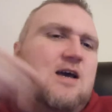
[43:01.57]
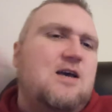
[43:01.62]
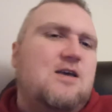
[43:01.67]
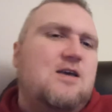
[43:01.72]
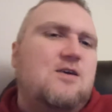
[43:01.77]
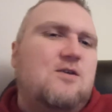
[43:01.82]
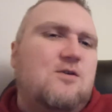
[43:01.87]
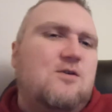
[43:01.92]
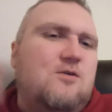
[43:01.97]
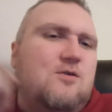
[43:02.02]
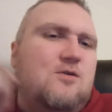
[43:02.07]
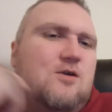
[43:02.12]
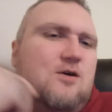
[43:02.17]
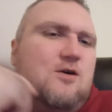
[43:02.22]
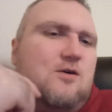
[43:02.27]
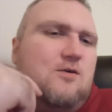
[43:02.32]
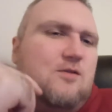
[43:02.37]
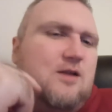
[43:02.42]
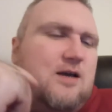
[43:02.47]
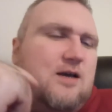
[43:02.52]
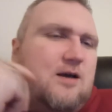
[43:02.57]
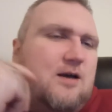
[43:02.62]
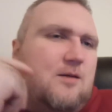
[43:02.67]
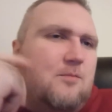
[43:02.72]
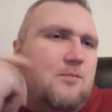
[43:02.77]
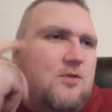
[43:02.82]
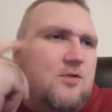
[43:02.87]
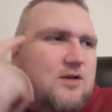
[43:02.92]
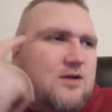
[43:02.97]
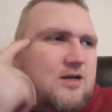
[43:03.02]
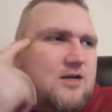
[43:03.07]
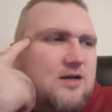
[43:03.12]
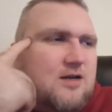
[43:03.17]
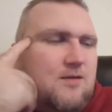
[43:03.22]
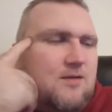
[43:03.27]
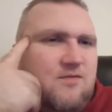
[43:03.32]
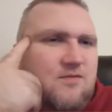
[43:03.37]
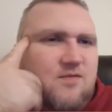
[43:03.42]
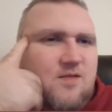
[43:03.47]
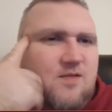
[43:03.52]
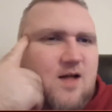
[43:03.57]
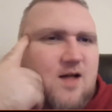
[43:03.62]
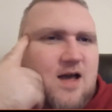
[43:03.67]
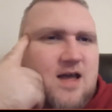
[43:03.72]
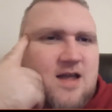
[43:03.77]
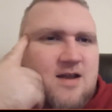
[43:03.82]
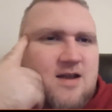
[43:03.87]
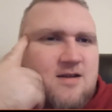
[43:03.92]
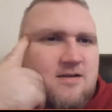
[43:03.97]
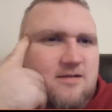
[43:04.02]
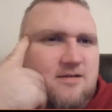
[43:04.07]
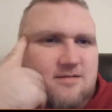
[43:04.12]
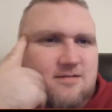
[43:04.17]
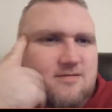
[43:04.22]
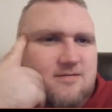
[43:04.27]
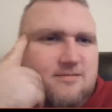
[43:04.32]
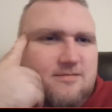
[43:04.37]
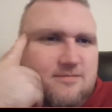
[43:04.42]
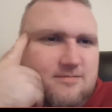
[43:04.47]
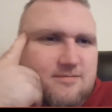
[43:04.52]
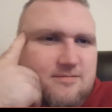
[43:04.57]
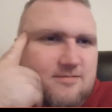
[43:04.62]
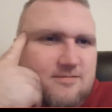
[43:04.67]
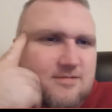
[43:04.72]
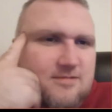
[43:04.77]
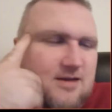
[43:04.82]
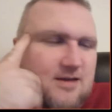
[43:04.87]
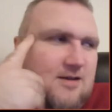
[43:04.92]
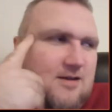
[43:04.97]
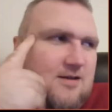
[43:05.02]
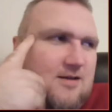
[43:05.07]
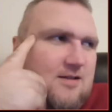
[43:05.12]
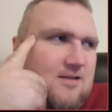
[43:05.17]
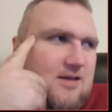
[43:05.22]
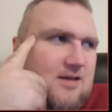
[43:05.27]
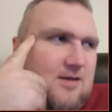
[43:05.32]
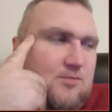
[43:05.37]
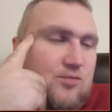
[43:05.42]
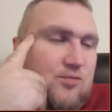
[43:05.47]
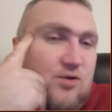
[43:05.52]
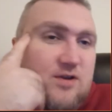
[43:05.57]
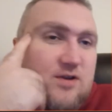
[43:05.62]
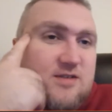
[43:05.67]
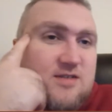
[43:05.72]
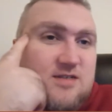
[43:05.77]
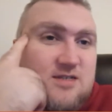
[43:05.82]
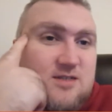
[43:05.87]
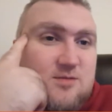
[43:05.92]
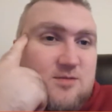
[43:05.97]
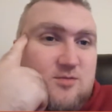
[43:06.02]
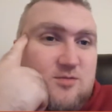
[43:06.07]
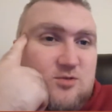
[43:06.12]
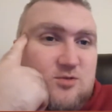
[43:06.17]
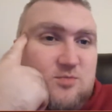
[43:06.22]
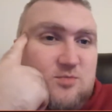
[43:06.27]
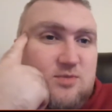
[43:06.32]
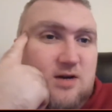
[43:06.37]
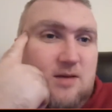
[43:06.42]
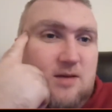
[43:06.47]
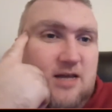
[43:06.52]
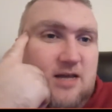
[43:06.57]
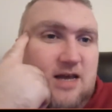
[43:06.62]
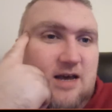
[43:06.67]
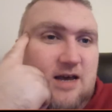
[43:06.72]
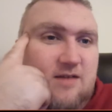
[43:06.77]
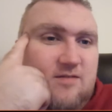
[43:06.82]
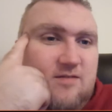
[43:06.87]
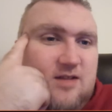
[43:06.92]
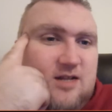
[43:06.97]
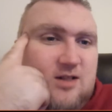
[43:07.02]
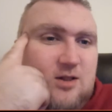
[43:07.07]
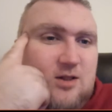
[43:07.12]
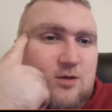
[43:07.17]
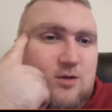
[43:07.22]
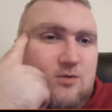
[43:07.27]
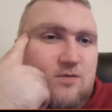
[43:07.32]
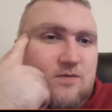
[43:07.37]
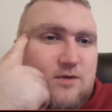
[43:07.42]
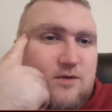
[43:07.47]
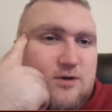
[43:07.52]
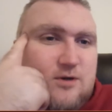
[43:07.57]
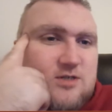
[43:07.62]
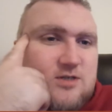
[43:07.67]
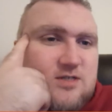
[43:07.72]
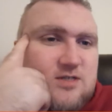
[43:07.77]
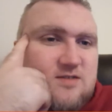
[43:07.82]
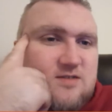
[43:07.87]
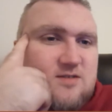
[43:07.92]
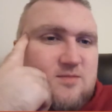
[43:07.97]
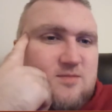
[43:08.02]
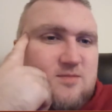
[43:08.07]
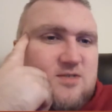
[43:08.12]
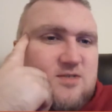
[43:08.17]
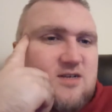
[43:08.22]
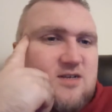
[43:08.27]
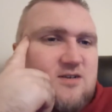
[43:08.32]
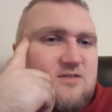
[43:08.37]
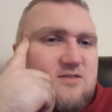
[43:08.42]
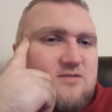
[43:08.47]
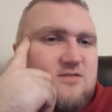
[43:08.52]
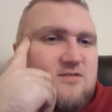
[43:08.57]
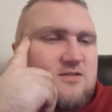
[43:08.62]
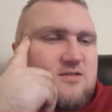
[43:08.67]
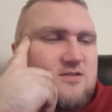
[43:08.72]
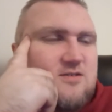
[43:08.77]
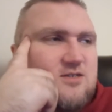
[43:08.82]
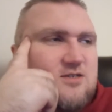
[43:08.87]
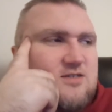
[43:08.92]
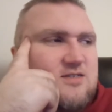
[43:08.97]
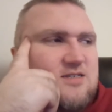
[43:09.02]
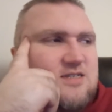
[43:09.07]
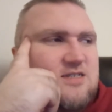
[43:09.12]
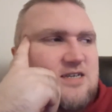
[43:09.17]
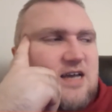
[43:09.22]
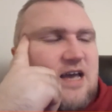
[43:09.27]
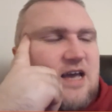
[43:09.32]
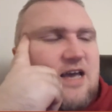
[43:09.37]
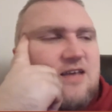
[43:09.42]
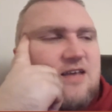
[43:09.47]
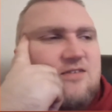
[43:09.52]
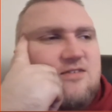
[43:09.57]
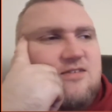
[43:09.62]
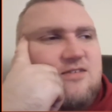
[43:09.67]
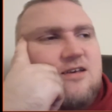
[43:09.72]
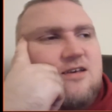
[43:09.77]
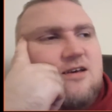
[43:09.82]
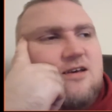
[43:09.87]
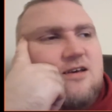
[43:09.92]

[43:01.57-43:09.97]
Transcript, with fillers: you don't know, like a bullet could come flying. Like presidents should probably have like cloned versions of themselves just in case.